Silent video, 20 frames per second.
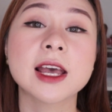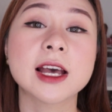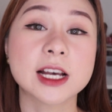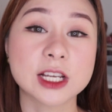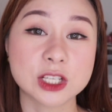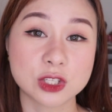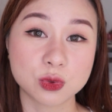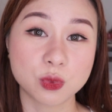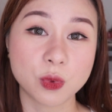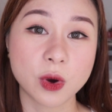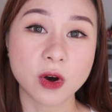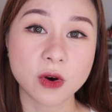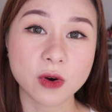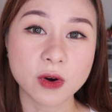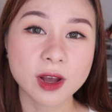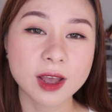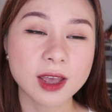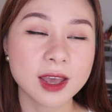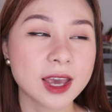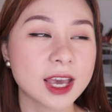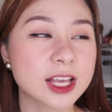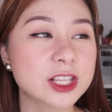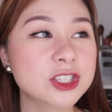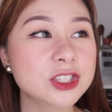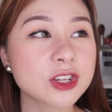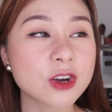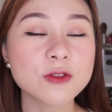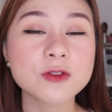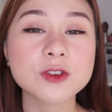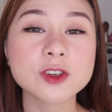as well. It's
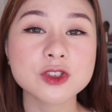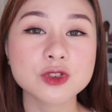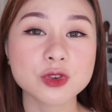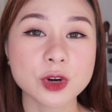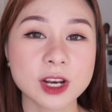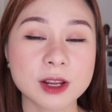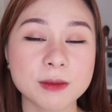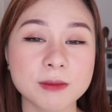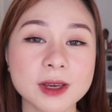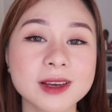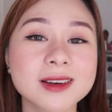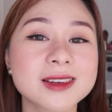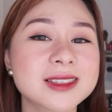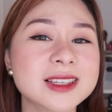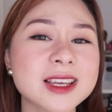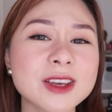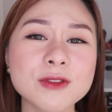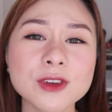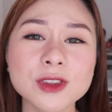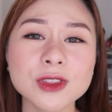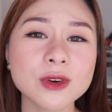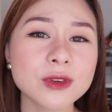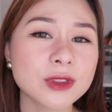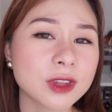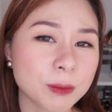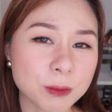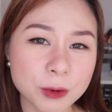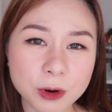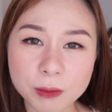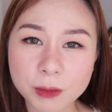so frustrating because even though
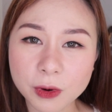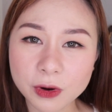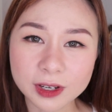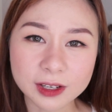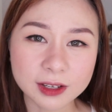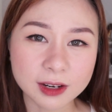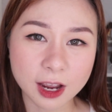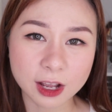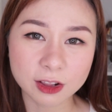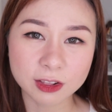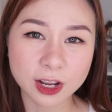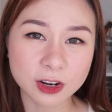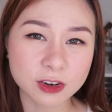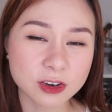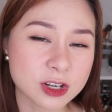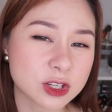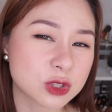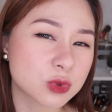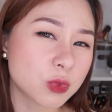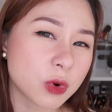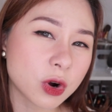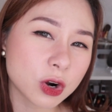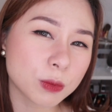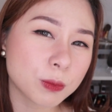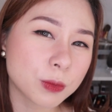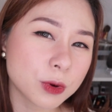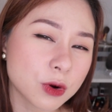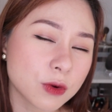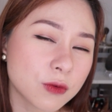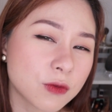they promote an eyeliner as
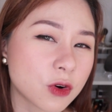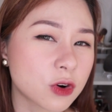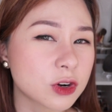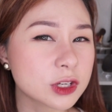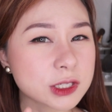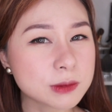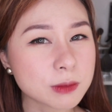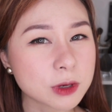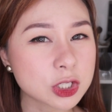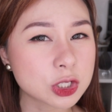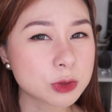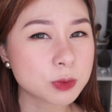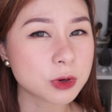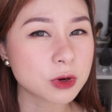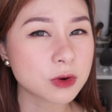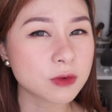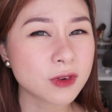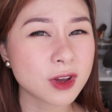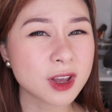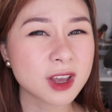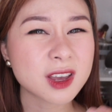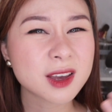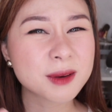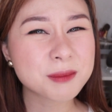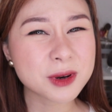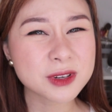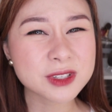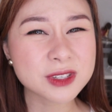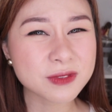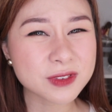waterproof or smudge proof,
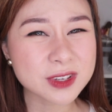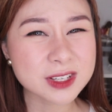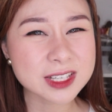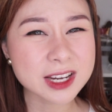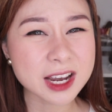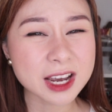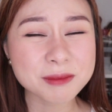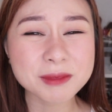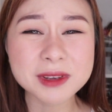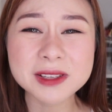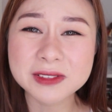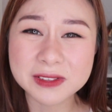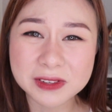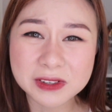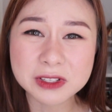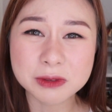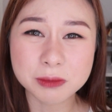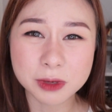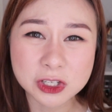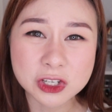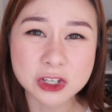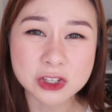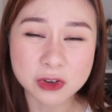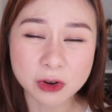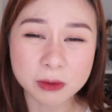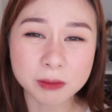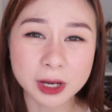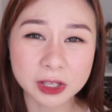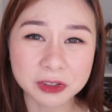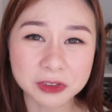most of the time it still smudges
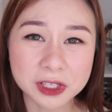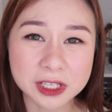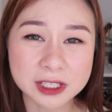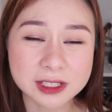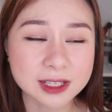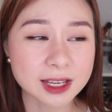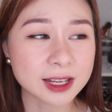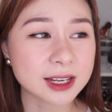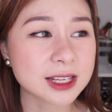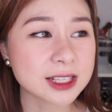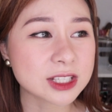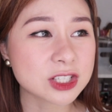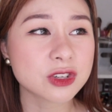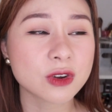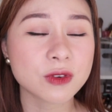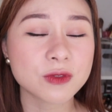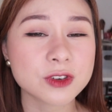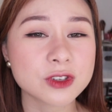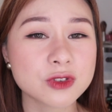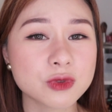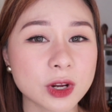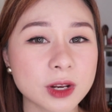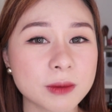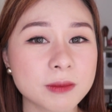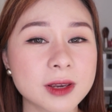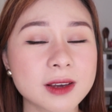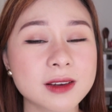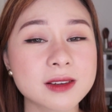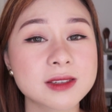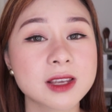on my lids, and it's so frustrating
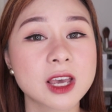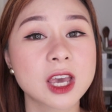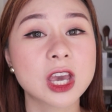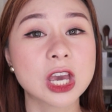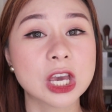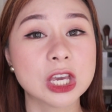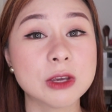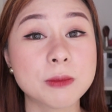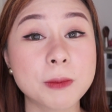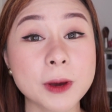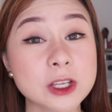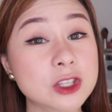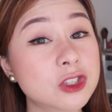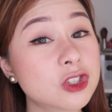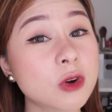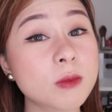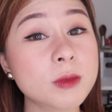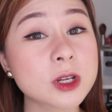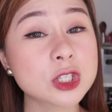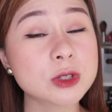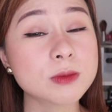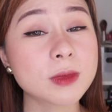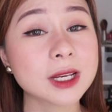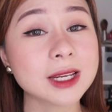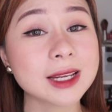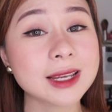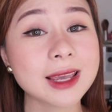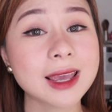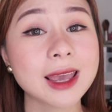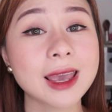because you pay so much
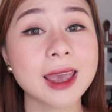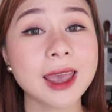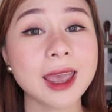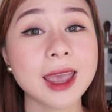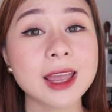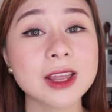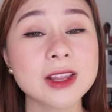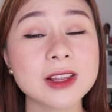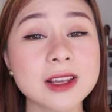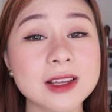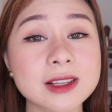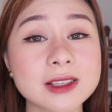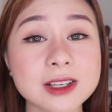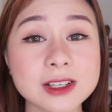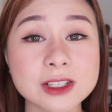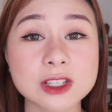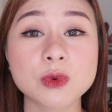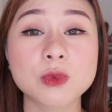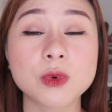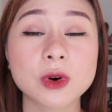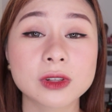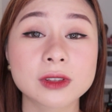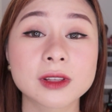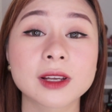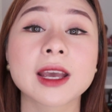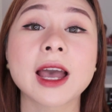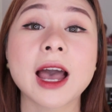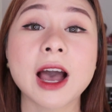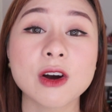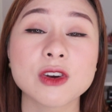money and it doesn't work
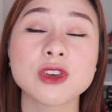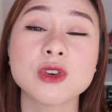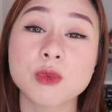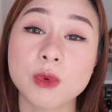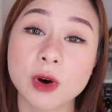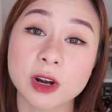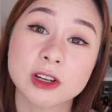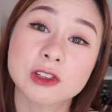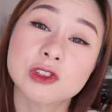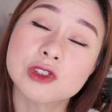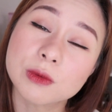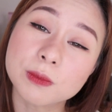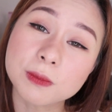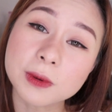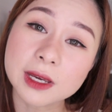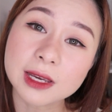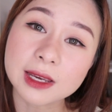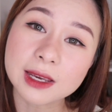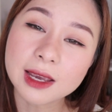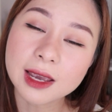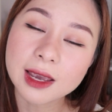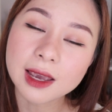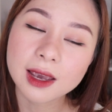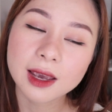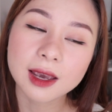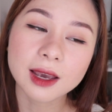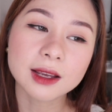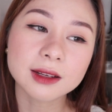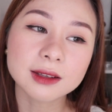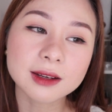like how you want it to be.
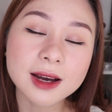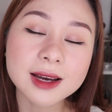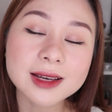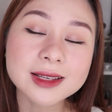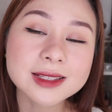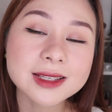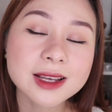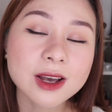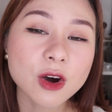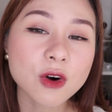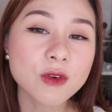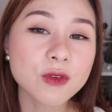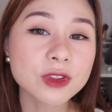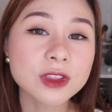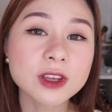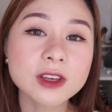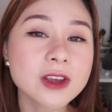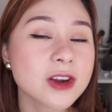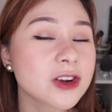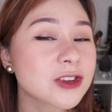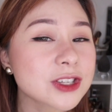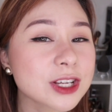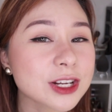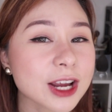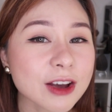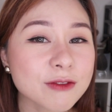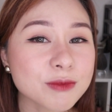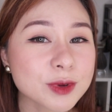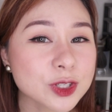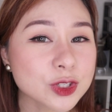And guys, over the years that
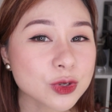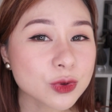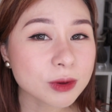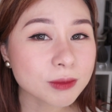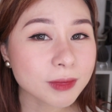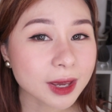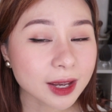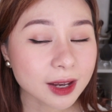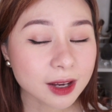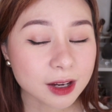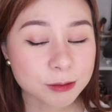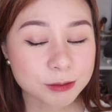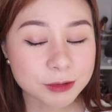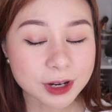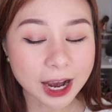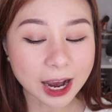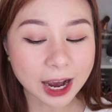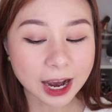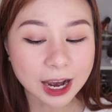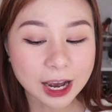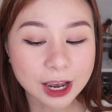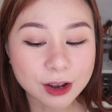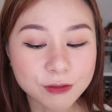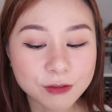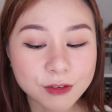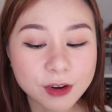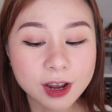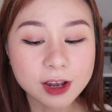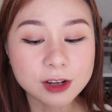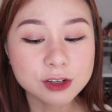I've been doing makeup,
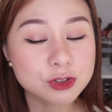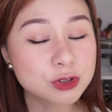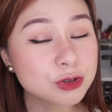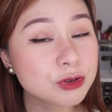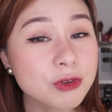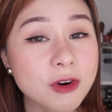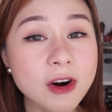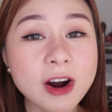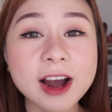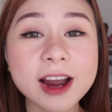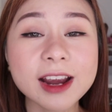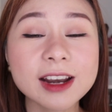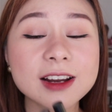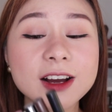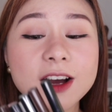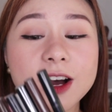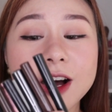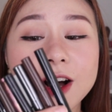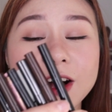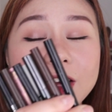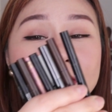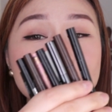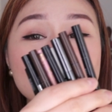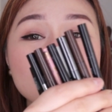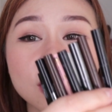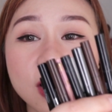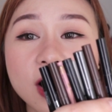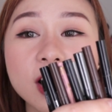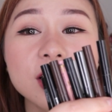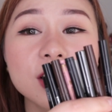I've tried a
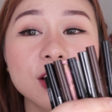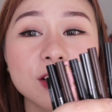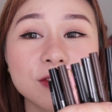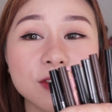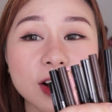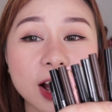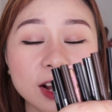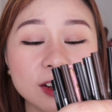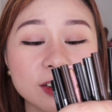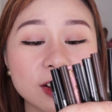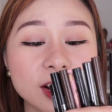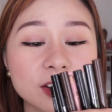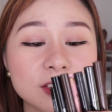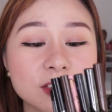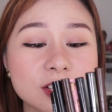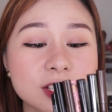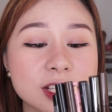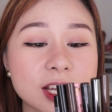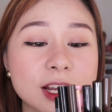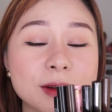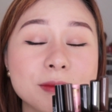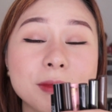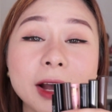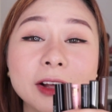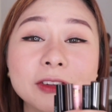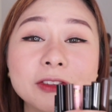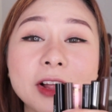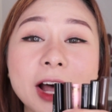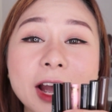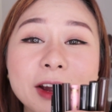lot of eyeliners in my
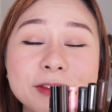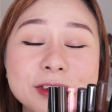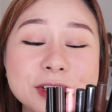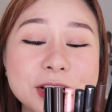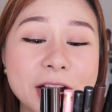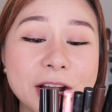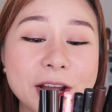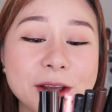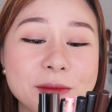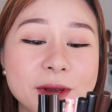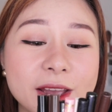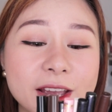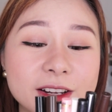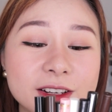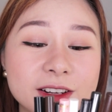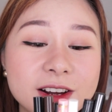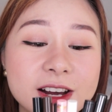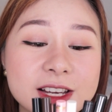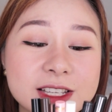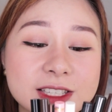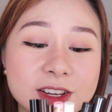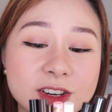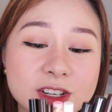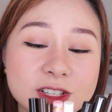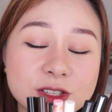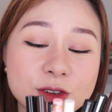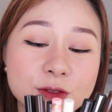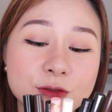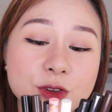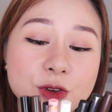lifetime, and guys,
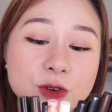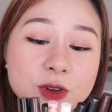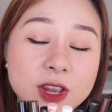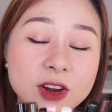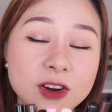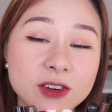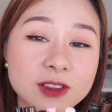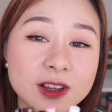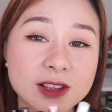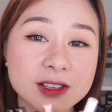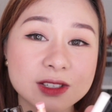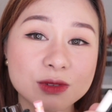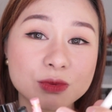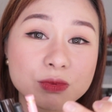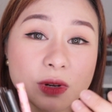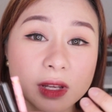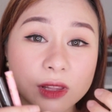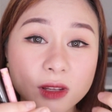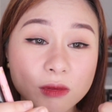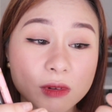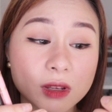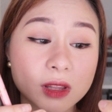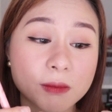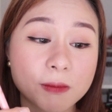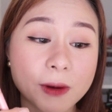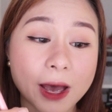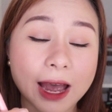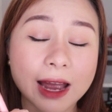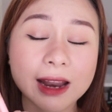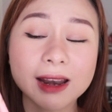there's a few here that's really
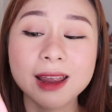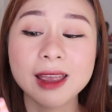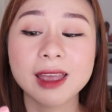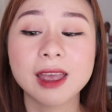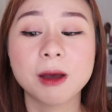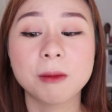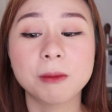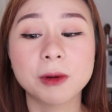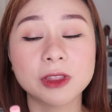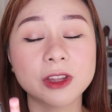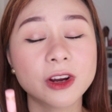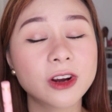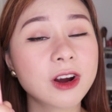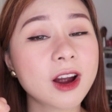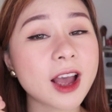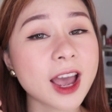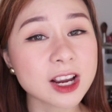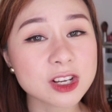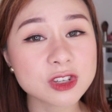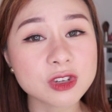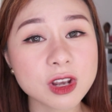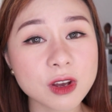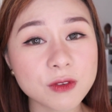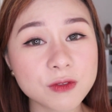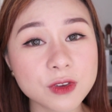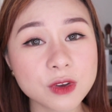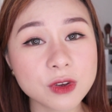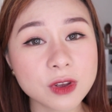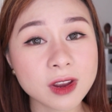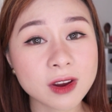bad, but there are actually a
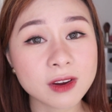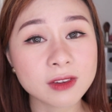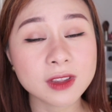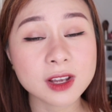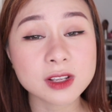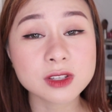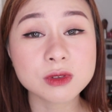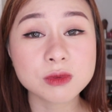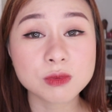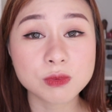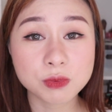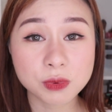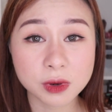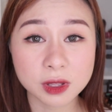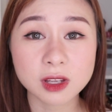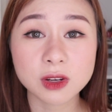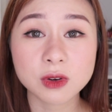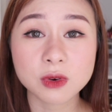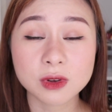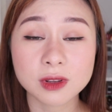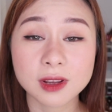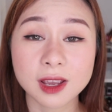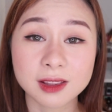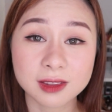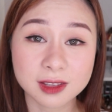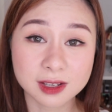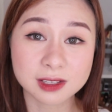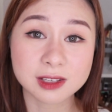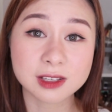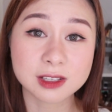few here that's really good and
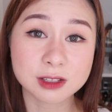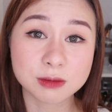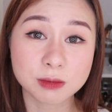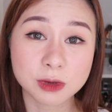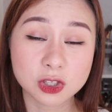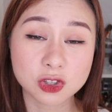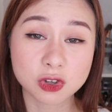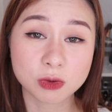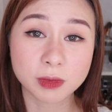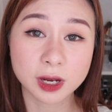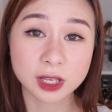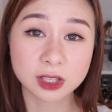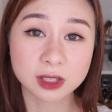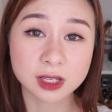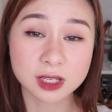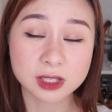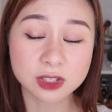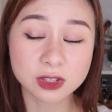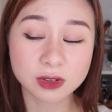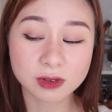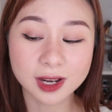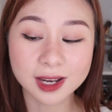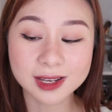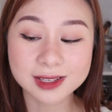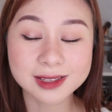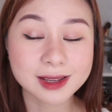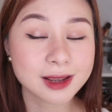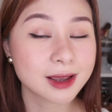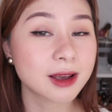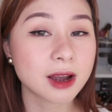doesn't smudge on my lids. So
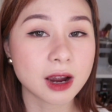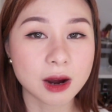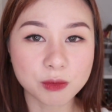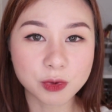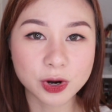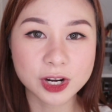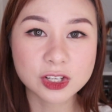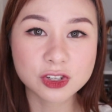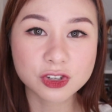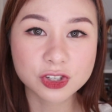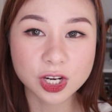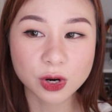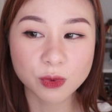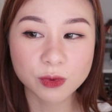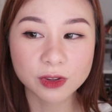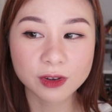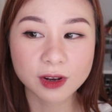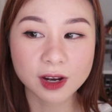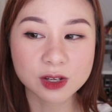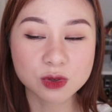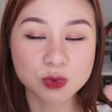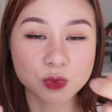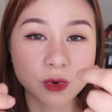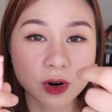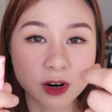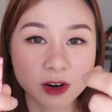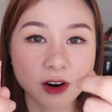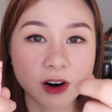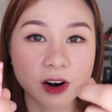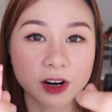guys, I'm ready to share with you guys
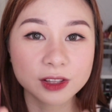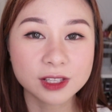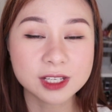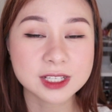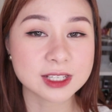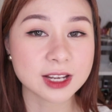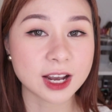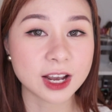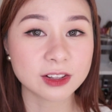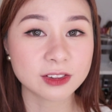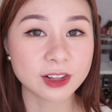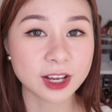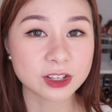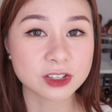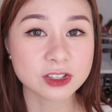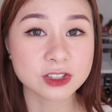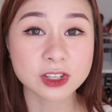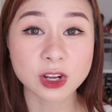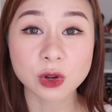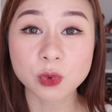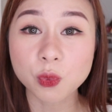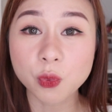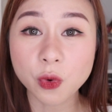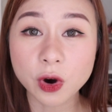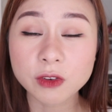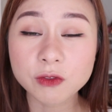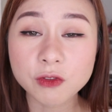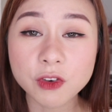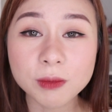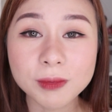what are these eyeliners that
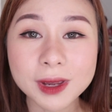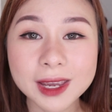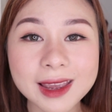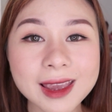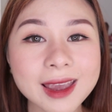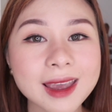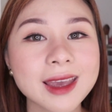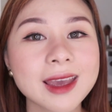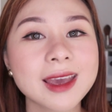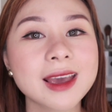worked for me.